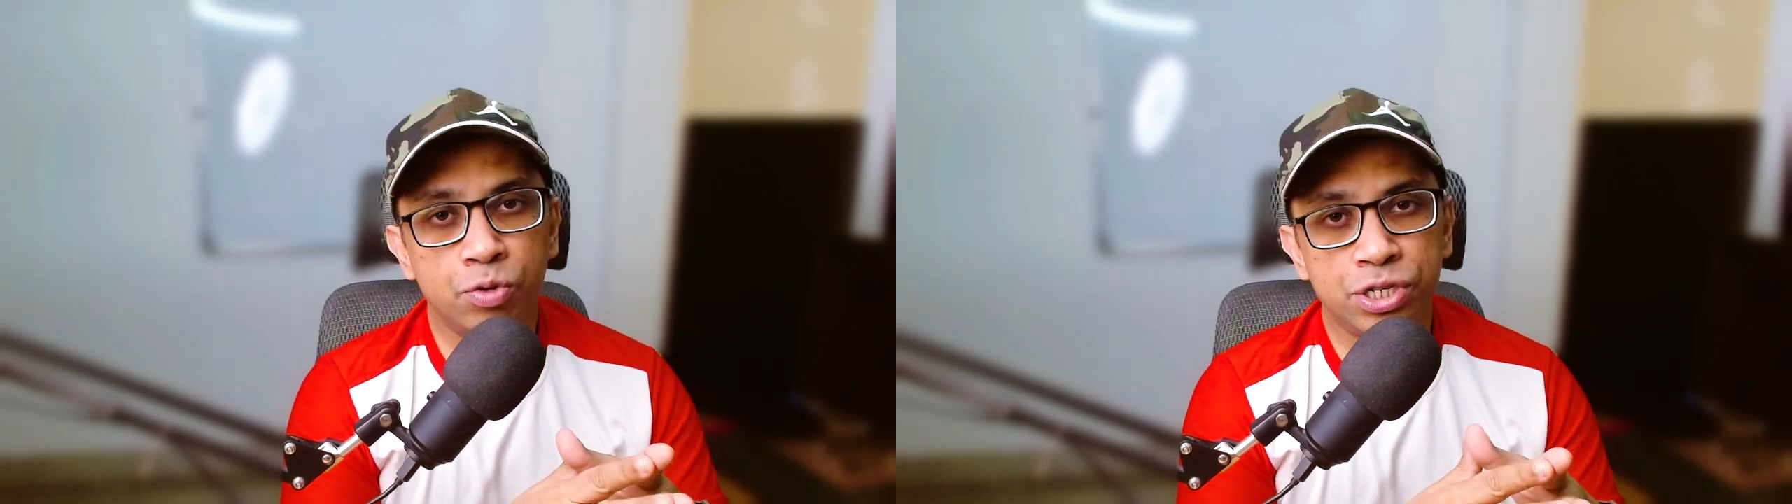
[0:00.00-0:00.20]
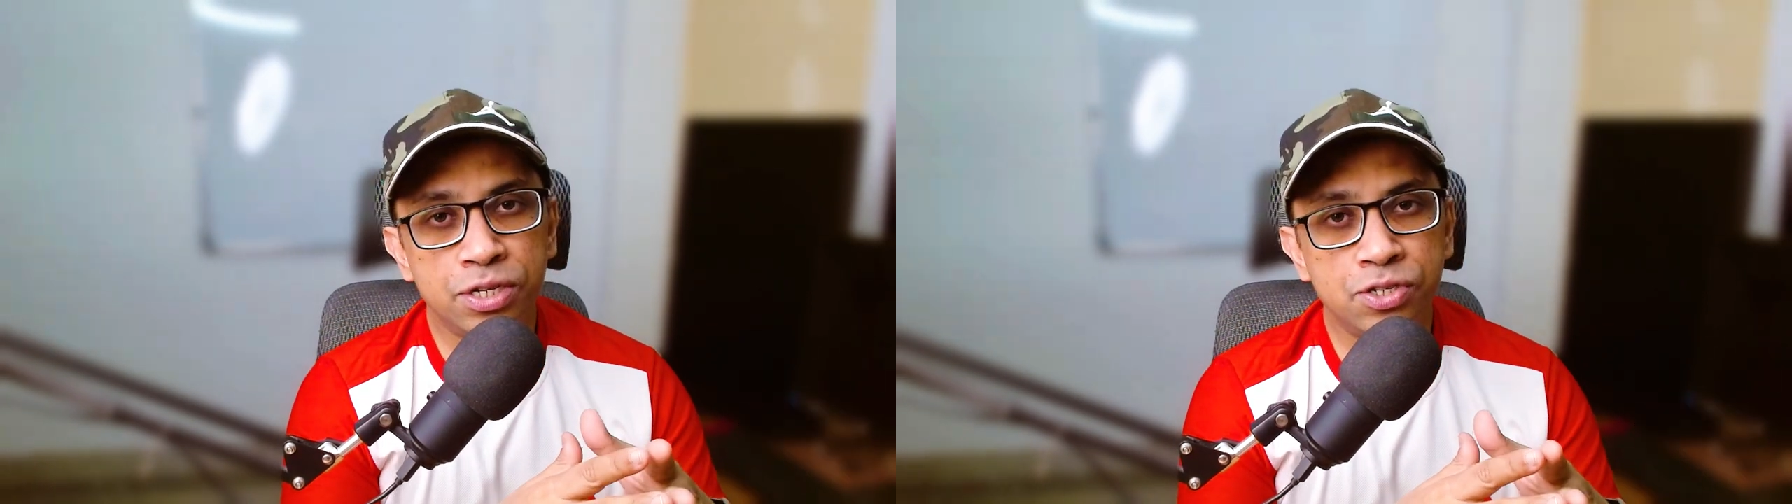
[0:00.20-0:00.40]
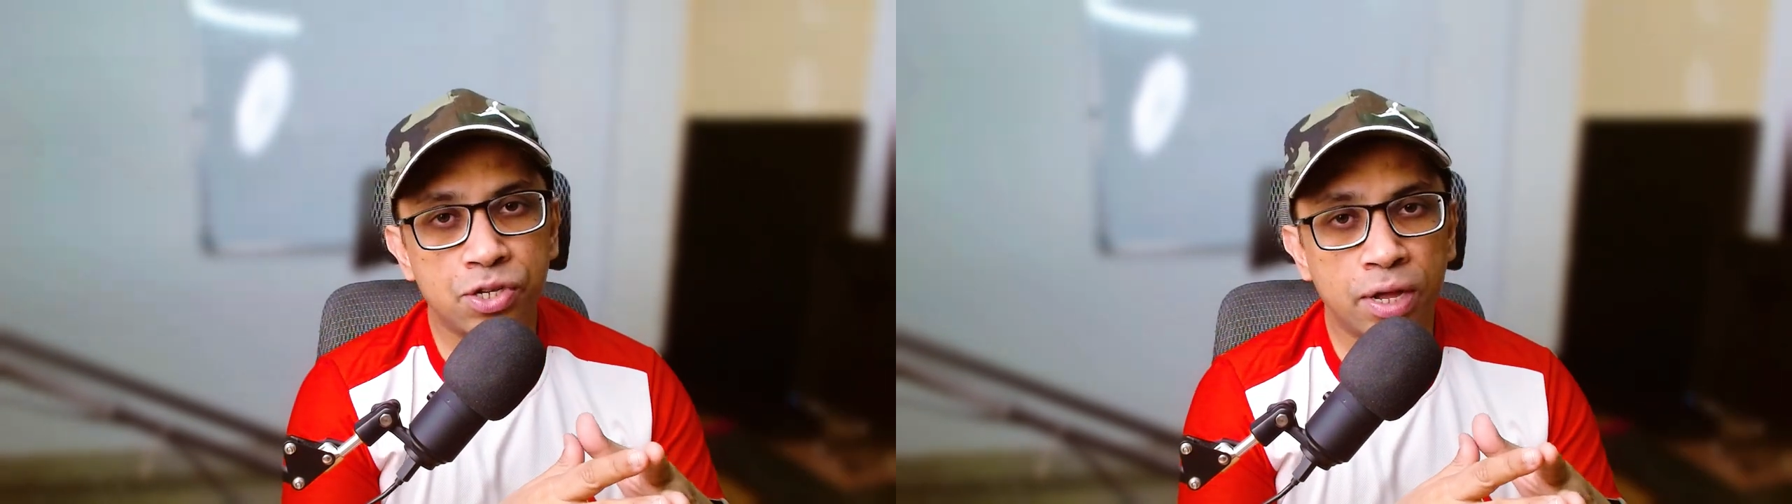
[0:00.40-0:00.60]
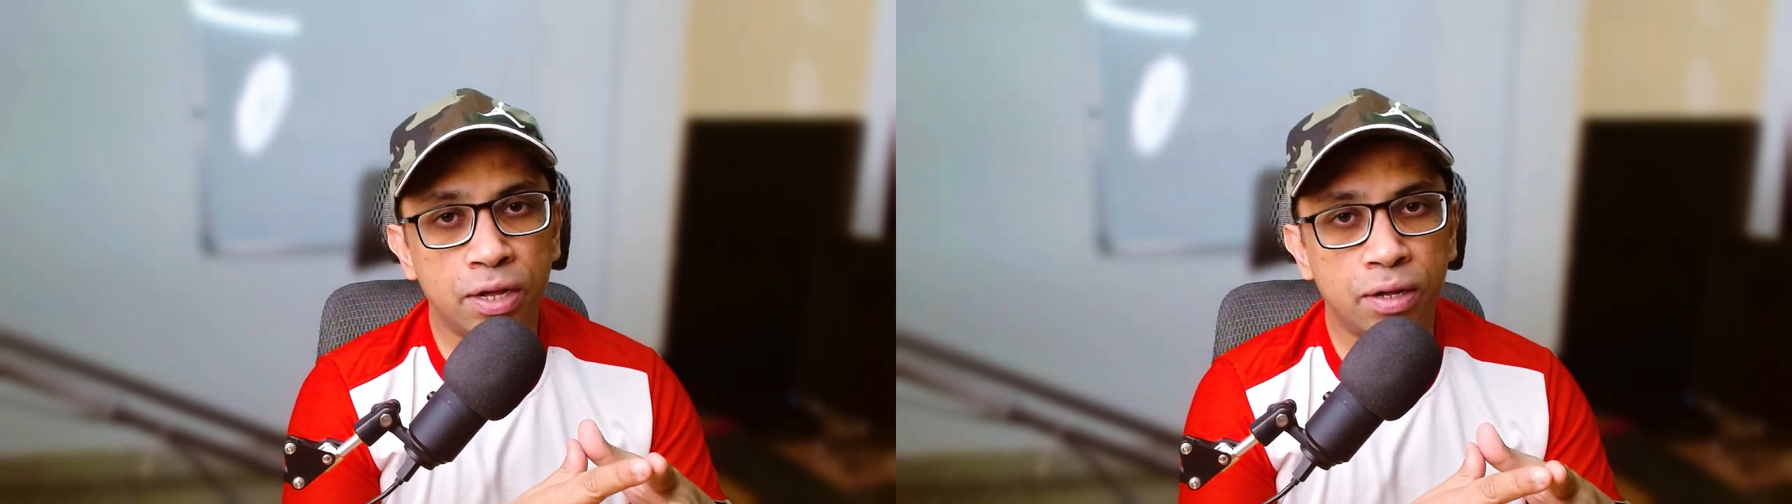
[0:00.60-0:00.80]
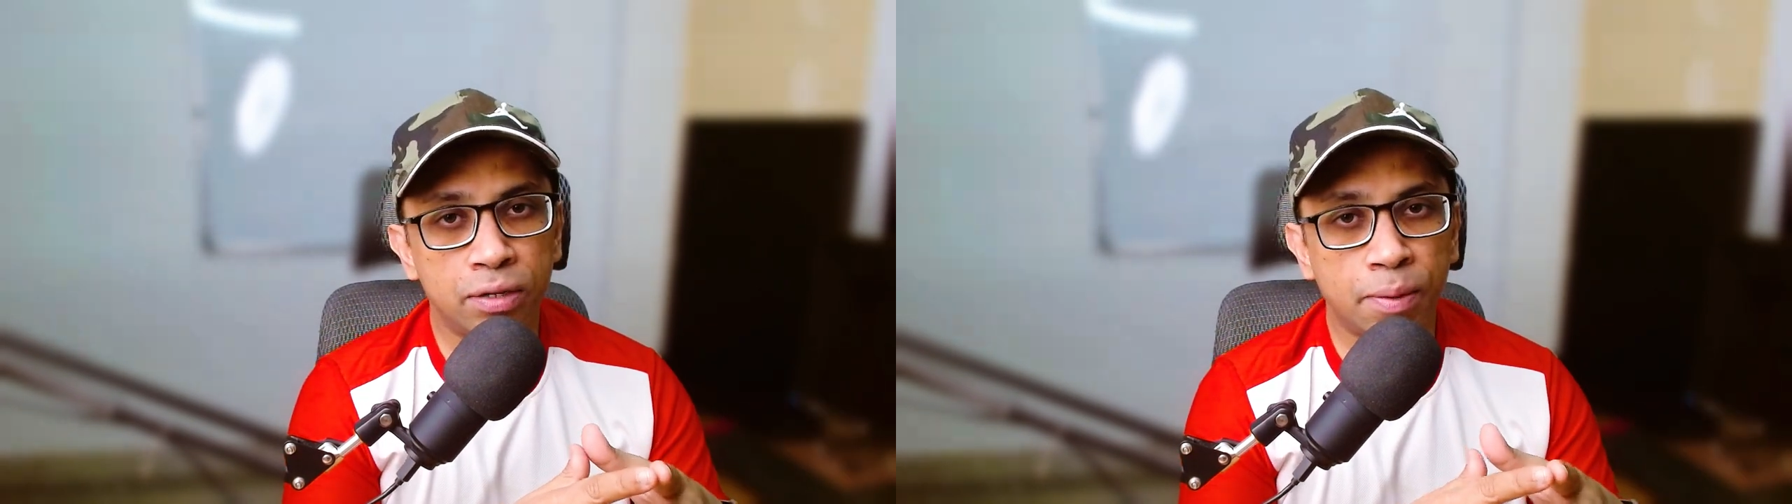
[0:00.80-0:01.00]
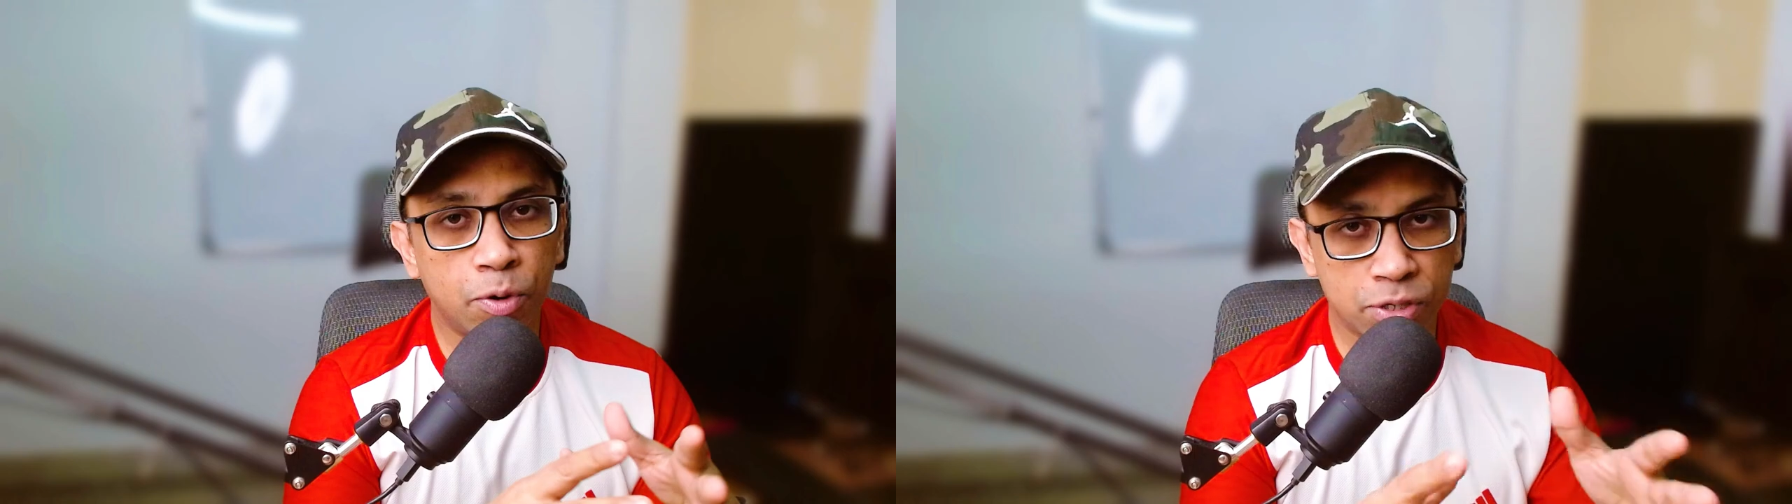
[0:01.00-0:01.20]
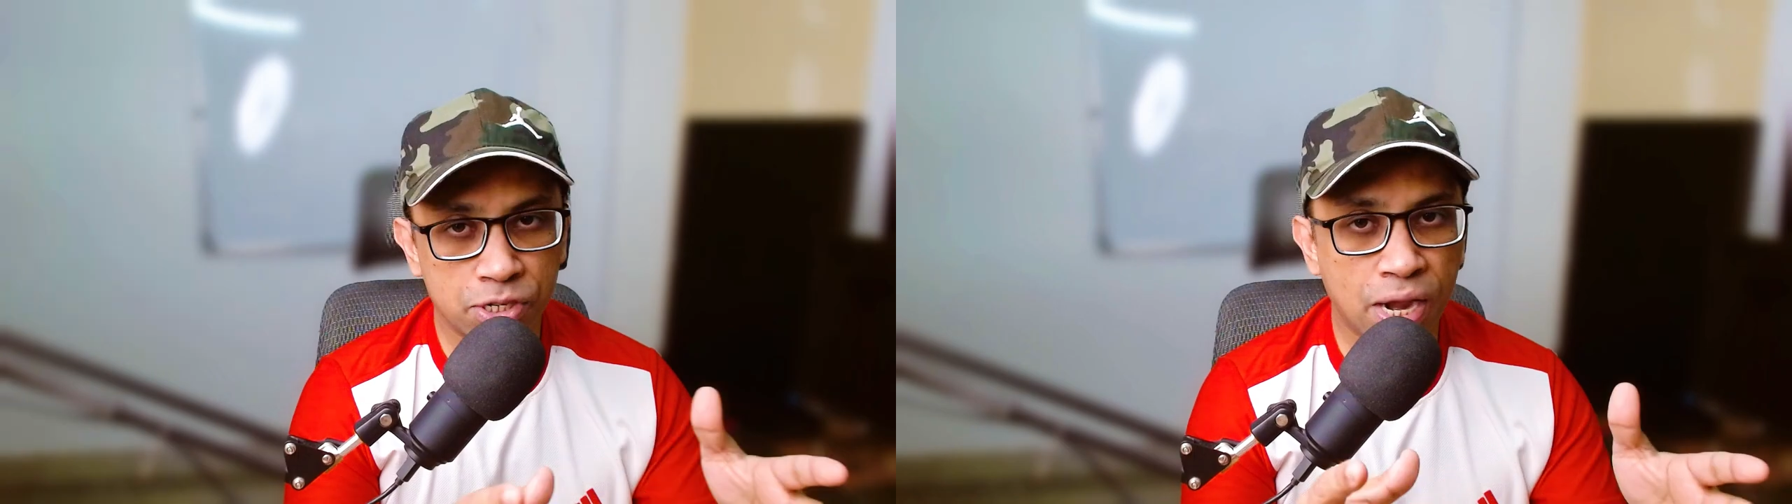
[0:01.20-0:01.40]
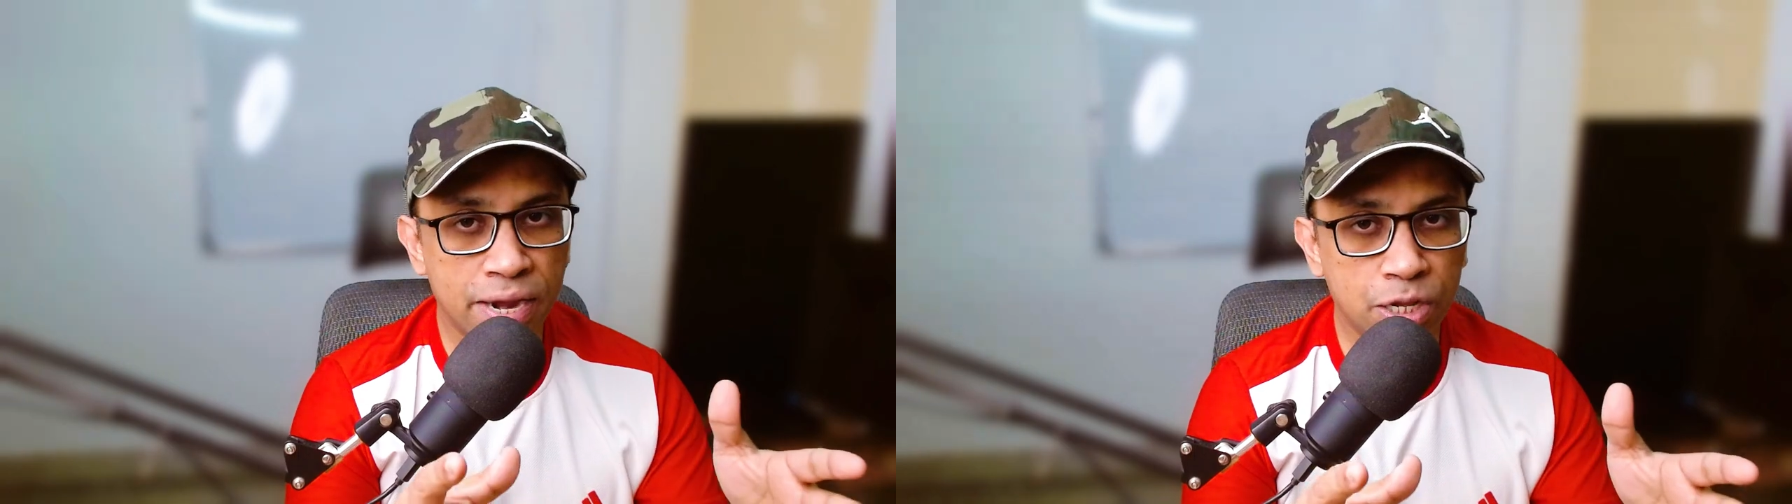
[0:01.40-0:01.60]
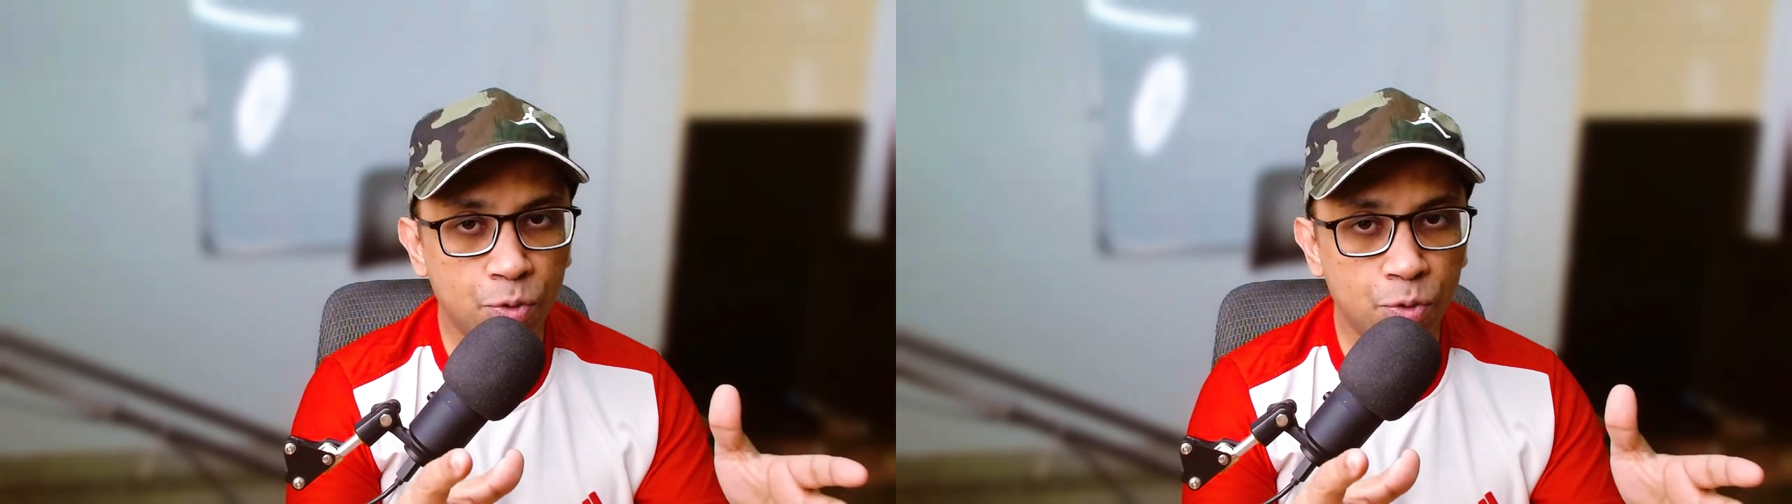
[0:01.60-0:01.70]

which is uh, about the sliding